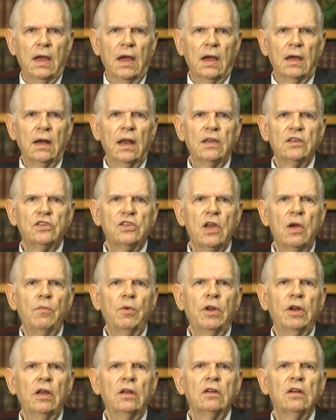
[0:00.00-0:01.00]
unless
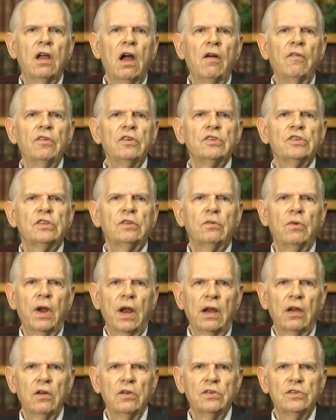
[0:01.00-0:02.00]
someone uncovers the
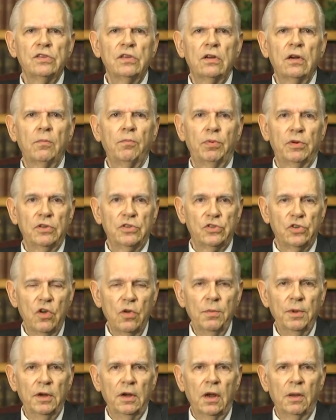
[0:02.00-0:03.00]
records
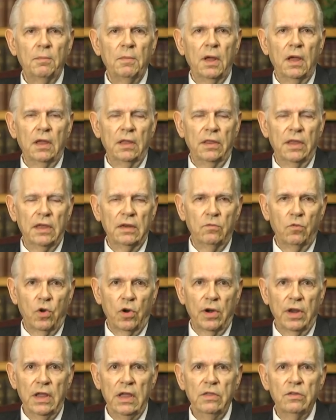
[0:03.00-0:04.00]
that
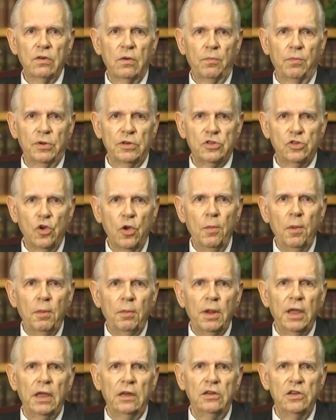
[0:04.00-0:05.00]
were either
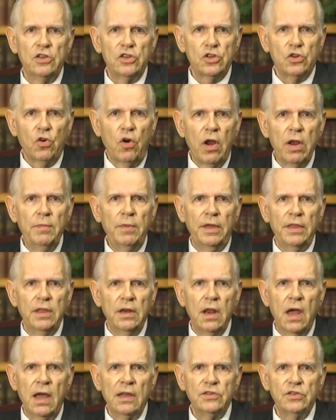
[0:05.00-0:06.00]
presumably destroyed by the
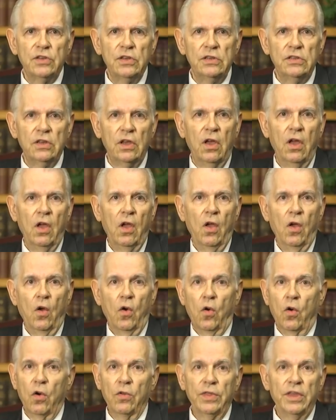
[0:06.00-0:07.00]
Nazis,
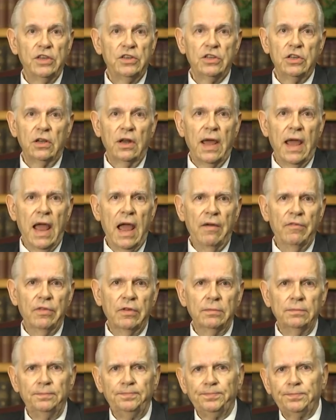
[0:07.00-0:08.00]
or they still have
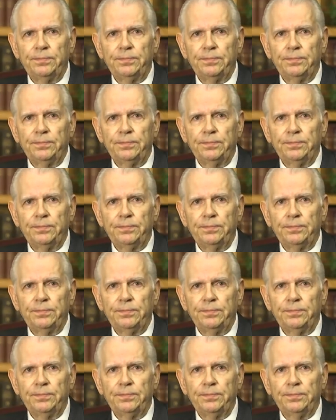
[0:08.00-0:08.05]
them.